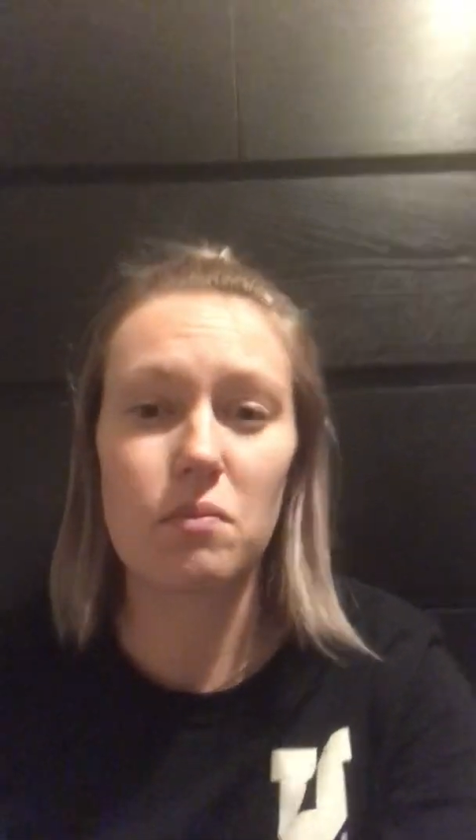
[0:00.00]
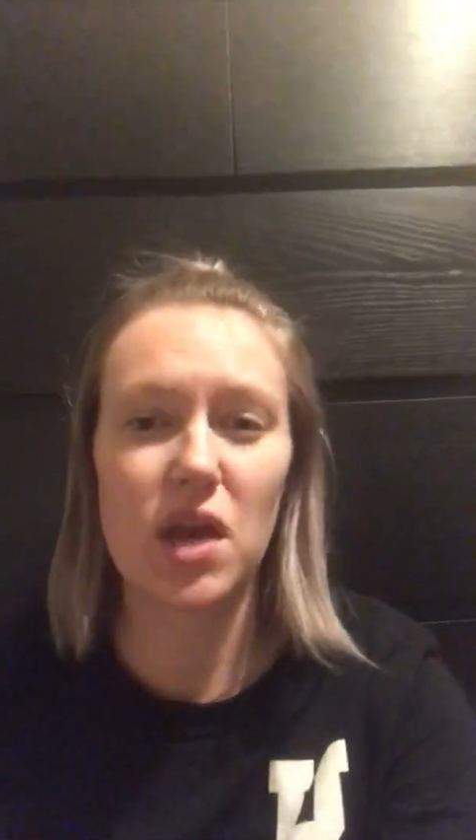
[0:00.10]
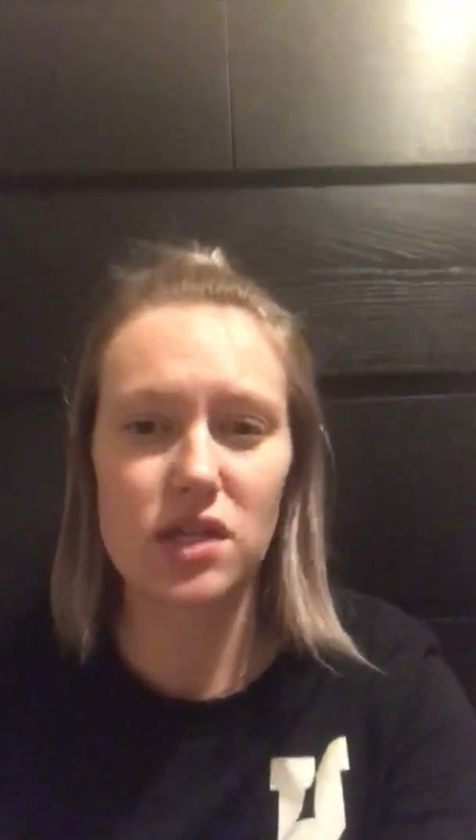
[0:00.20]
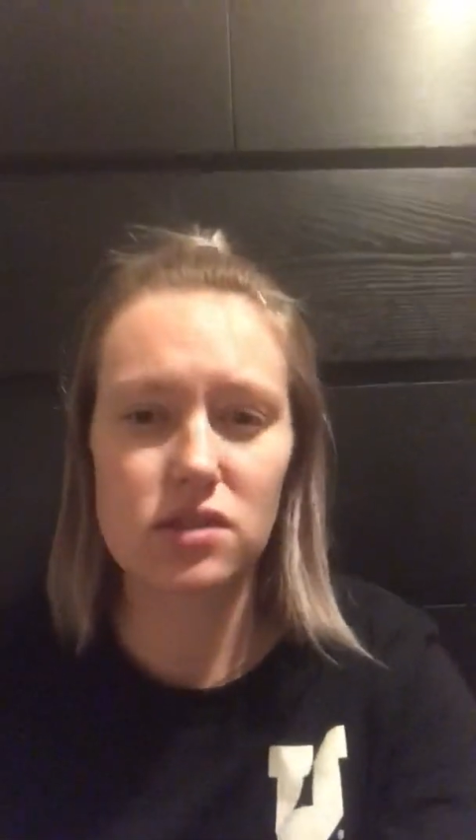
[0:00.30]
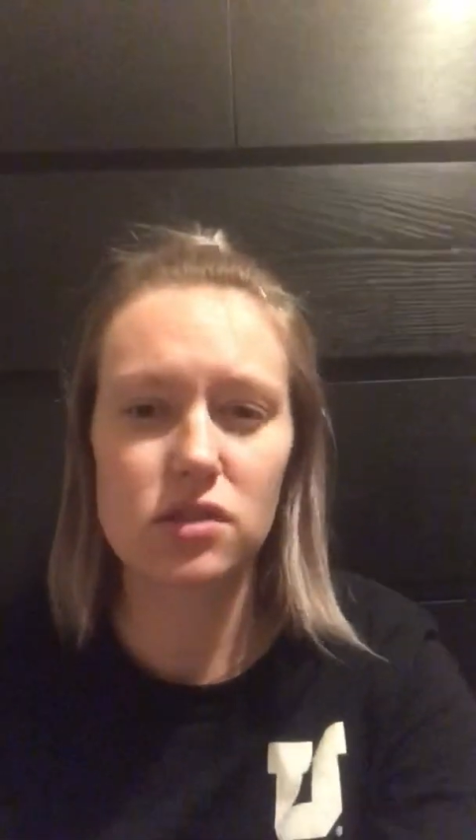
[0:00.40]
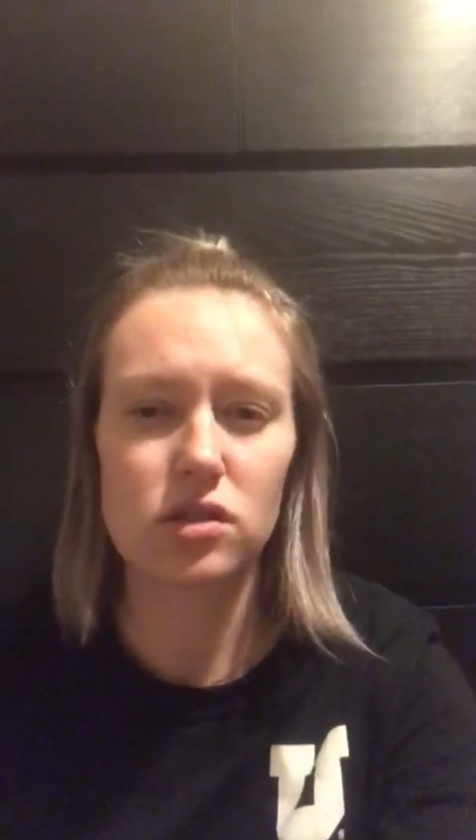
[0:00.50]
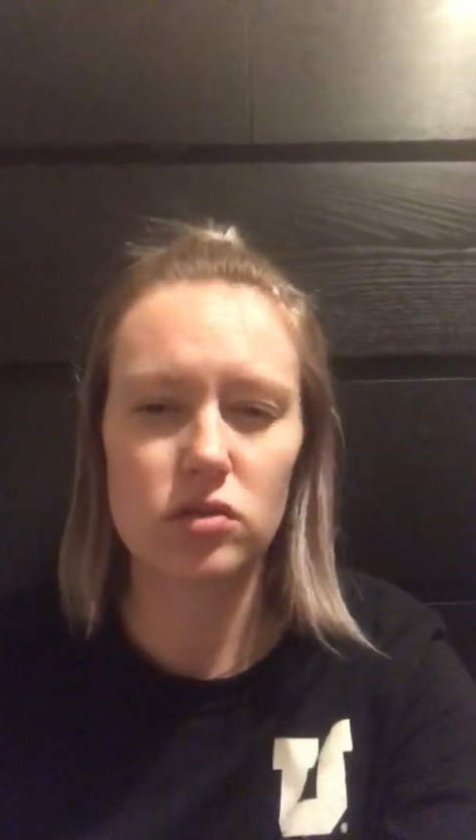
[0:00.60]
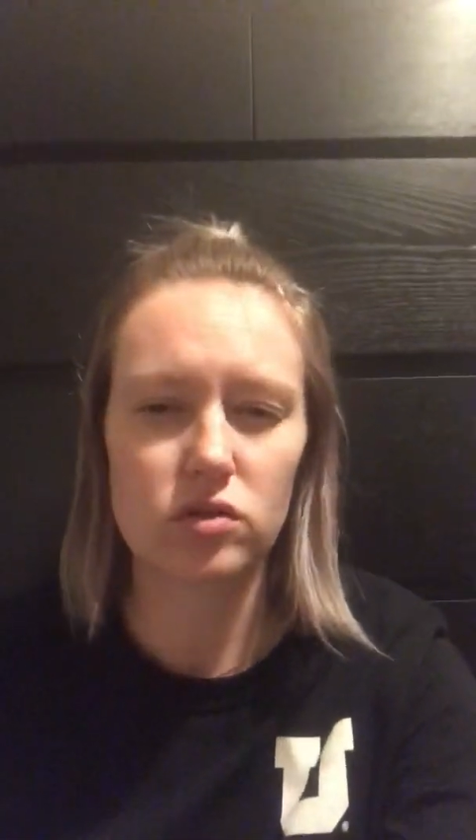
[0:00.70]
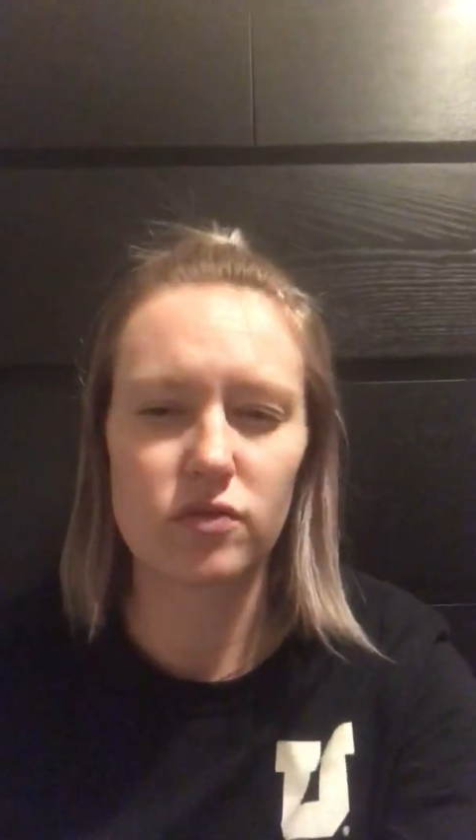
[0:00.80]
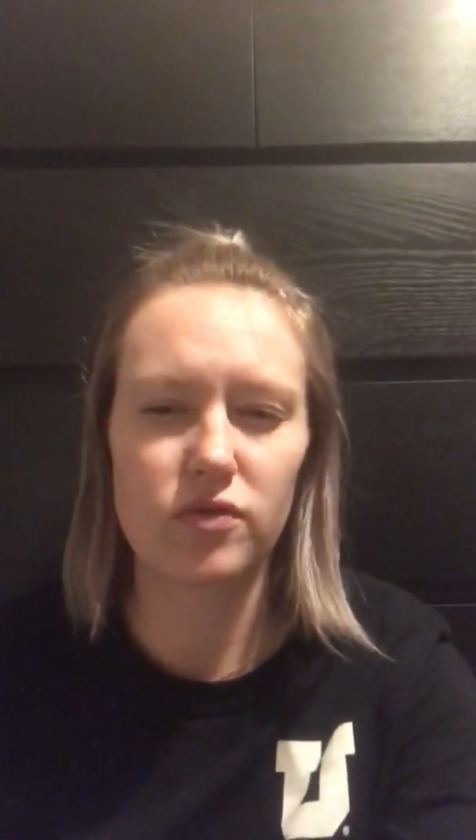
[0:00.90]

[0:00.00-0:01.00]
makes the children